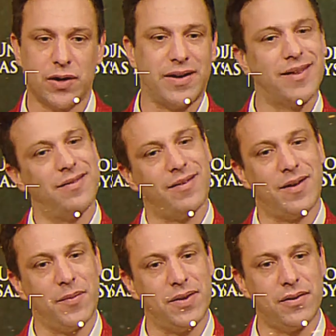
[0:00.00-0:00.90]
Now
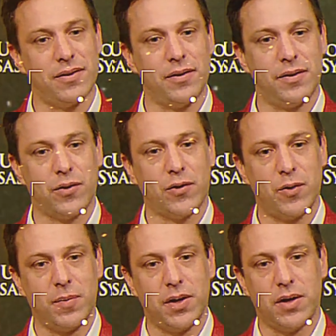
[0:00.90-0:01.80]
listen, Patrick
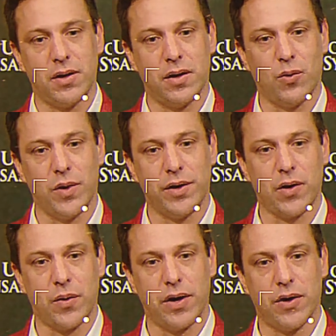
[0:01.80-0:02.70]
Mahomes has been
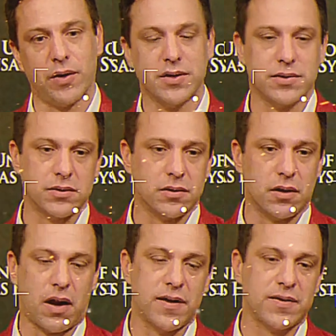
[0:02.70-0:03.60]
dropping hints for a
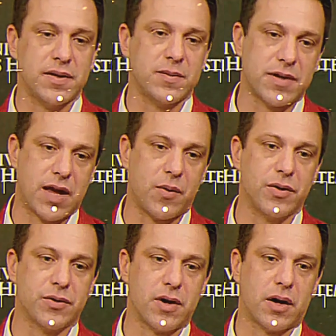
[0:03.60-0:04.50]
while. He's
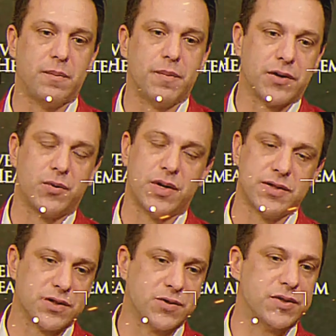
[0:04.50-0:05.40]
been saying he wants to
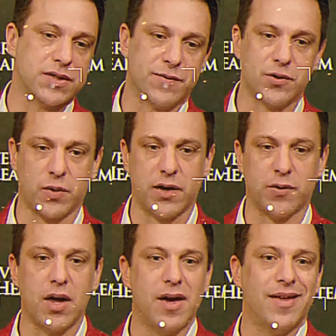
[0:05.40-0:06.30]
get back to that
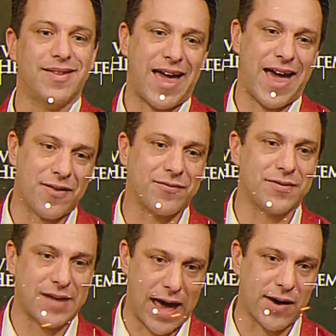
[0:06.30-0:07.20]
electric deep
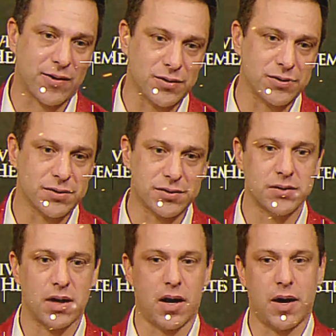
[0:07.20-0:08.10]
passing game,
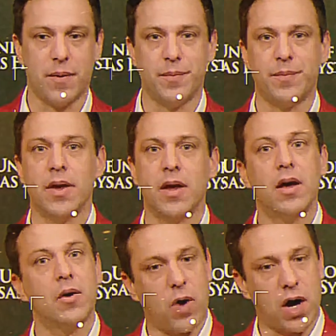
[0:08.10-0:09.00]
the kind we
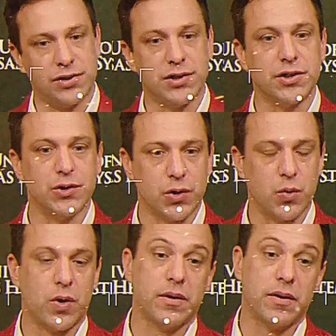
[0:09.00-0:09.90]
haven't consistently
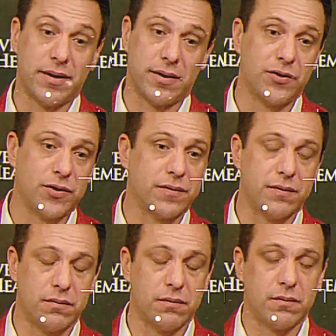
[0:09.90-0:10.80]
seen since the
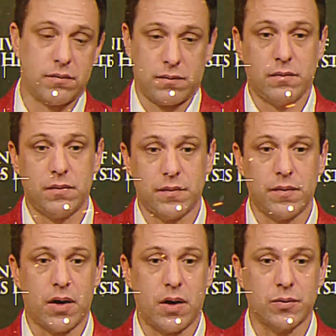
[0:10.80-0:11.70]
days of Tyreek
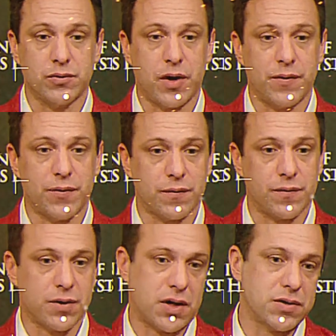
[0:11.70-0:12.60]
Hill blowing
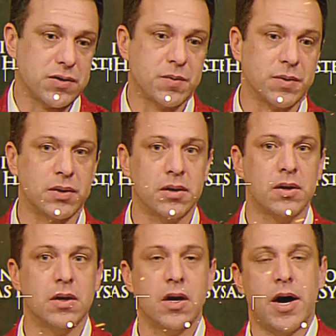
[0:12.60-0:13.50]
past defenders.
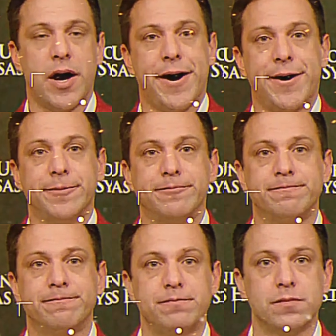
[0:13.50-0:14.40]
And
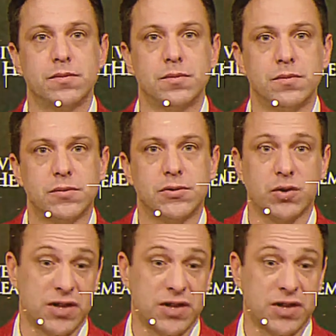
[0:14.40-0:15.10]
Jaylen Royals?